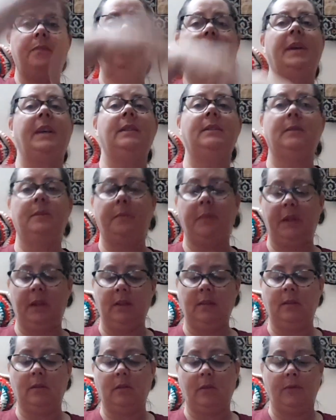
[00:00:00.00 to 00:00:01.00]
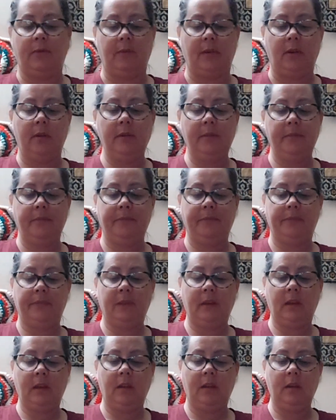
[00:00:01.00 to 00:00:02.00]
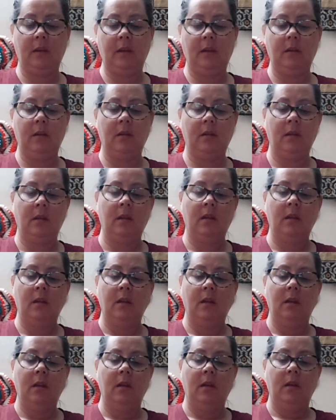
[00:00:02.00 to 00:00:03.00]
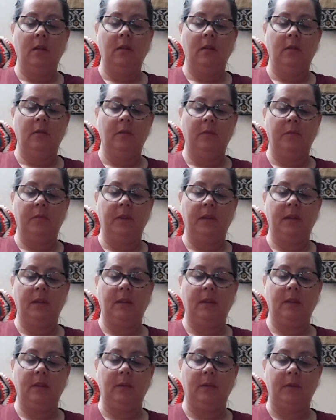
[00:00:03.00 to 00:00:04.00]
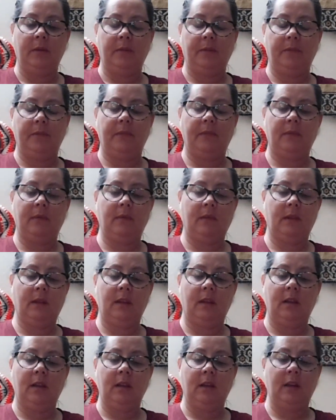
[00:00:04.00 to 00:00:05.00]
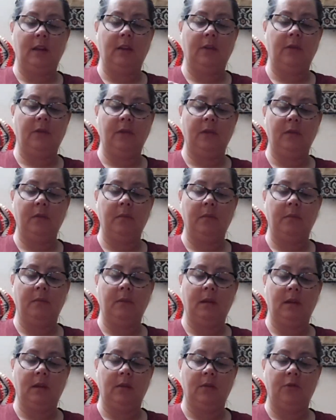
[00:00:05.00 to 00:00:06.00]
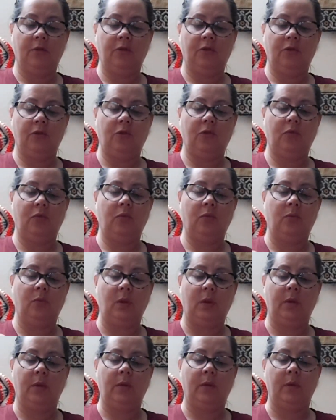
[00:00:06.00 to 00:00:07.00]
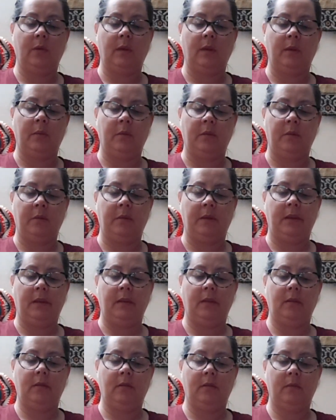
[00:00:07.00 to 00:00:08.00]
best piece so far, I think. But I tell you what, I can never match what Grandma made.